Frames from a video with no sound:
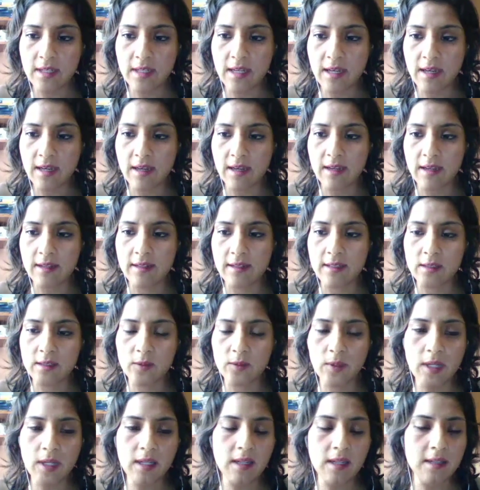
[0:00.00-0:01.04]
and as
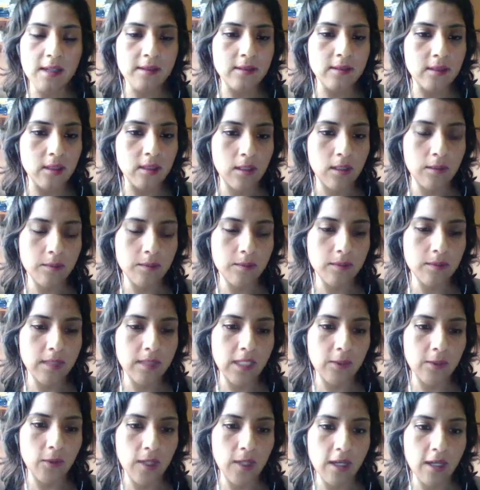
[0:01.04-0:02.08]
well as some
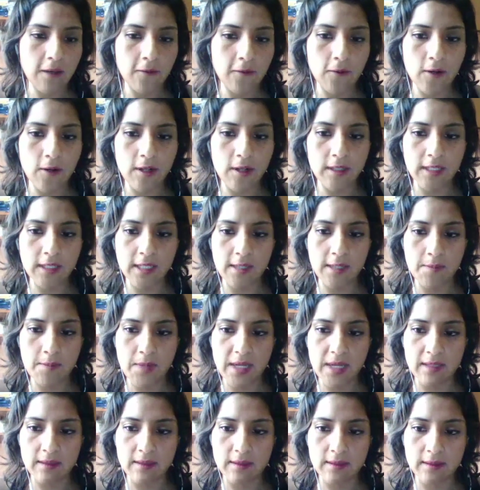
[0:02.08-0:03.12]
that we have worked in the
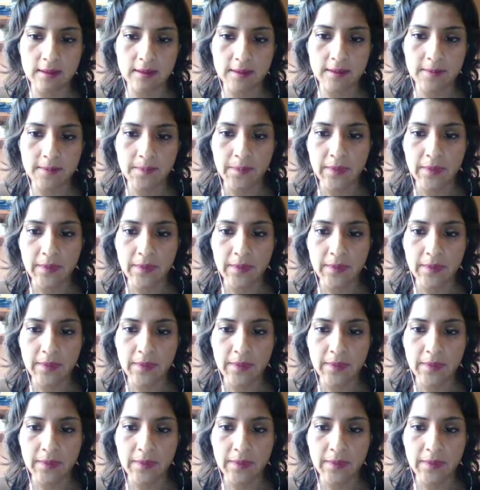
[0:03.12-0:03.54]
past.